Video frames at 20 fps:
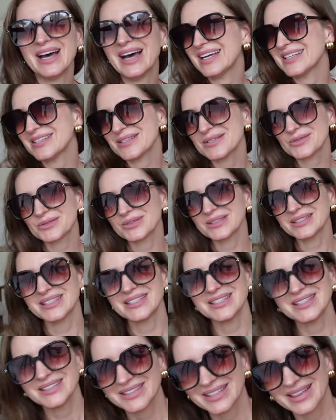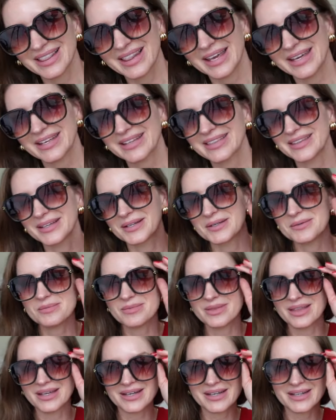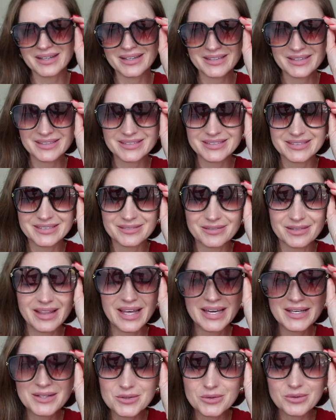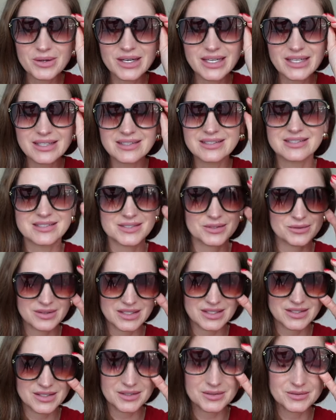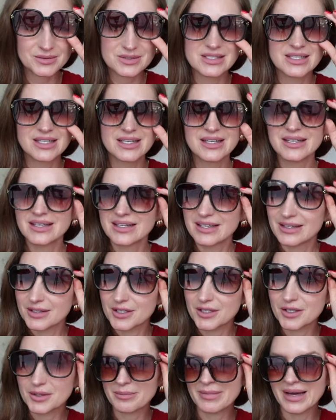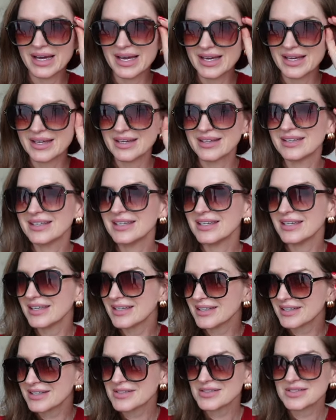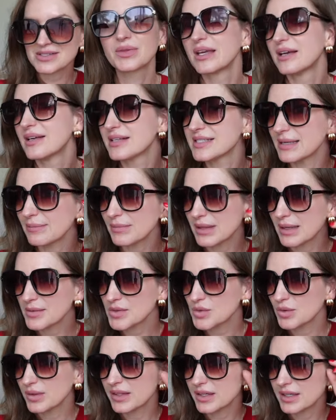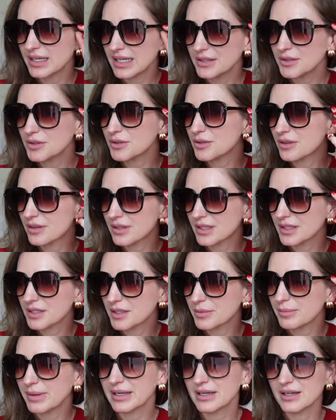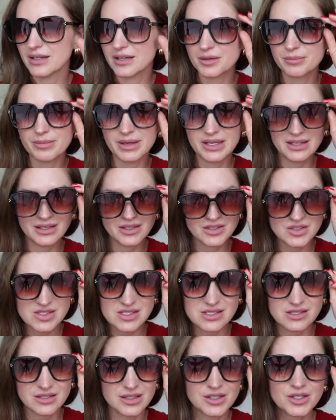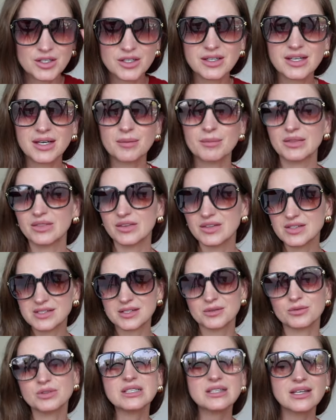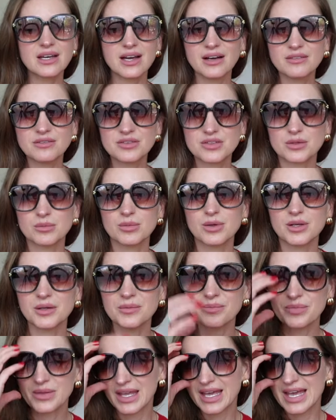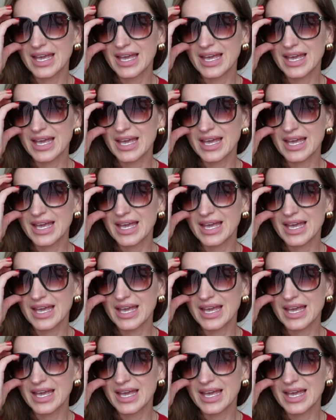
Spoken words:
I just really like them. They're lightweight, so they don't hurt my ears. Sometimes when they're a little thicker back here, my ears start hurting, but these are really comfortable.